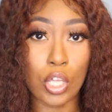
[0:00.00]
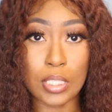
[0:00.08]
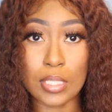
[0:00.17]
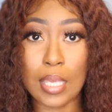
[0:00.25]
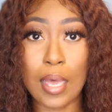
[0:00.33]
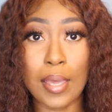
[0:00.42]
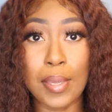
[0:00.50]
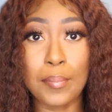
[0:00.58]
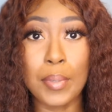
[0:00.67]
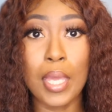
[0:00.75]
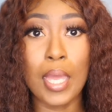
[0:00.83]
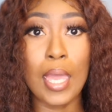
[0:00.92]
the
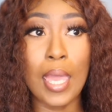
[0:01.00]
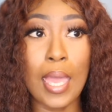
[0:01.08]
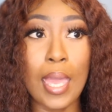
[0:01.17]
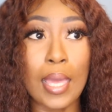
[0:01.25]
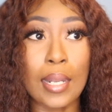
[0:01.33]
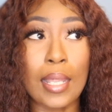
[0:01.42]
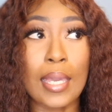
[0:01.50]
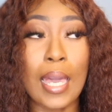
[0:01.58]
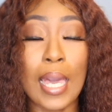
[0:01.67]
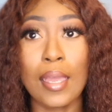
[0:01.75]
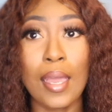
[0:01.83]
time, and like